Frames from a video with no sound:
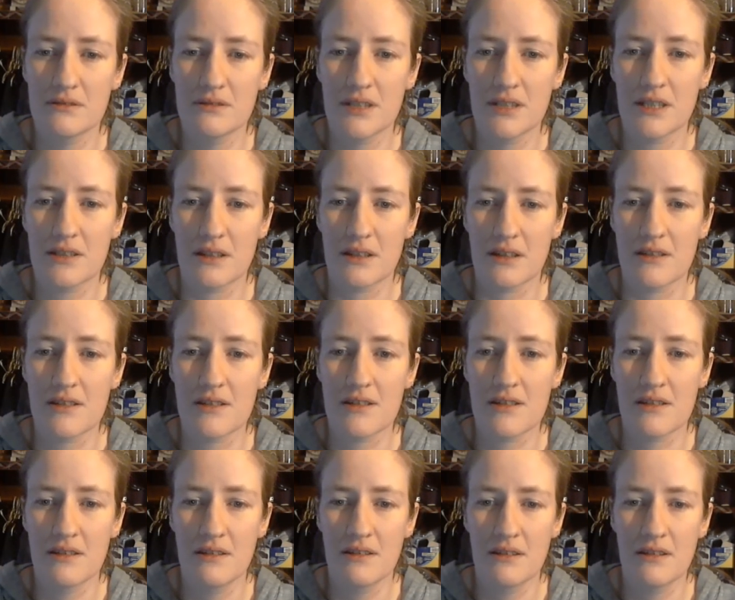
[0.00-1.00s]
It does.
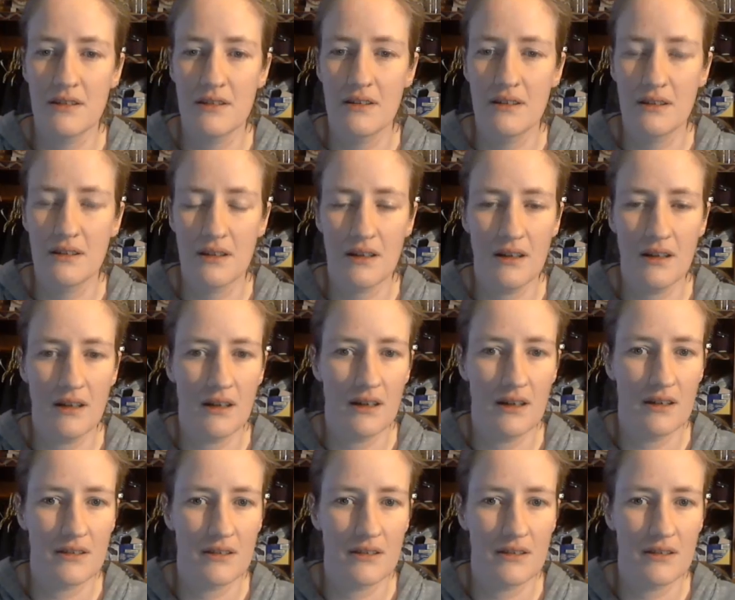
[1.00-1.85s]
Uh,